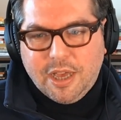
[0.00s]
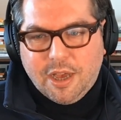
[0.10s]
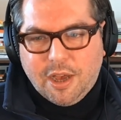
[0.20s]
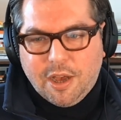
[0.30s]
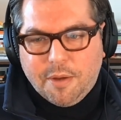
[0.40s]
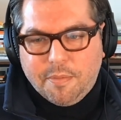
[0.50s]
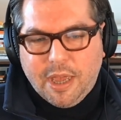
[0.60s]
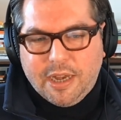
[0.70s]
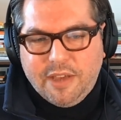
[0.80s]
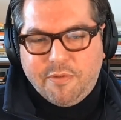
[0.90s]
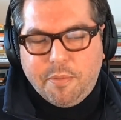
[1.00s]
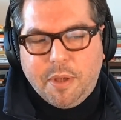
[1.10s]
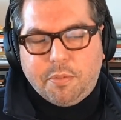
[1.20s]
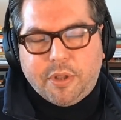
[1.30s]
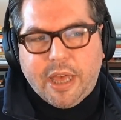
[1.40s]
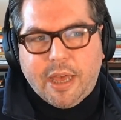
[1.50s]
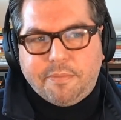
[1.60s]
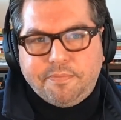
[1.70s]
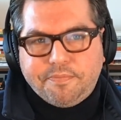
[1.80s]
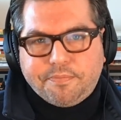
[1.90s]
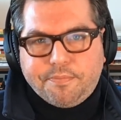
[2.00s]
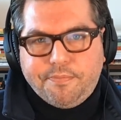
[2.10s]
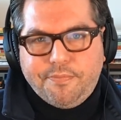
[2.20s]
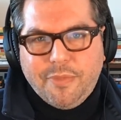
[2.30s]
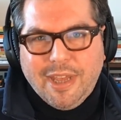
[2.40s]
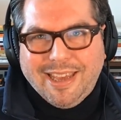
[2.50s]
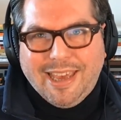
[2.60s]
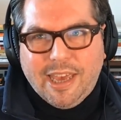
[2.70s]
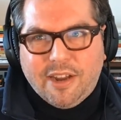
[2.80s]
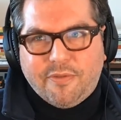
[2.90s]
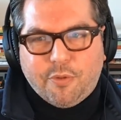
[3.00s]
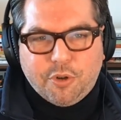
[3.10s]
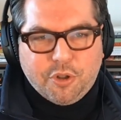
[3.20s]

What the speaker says: And even people that can't afford to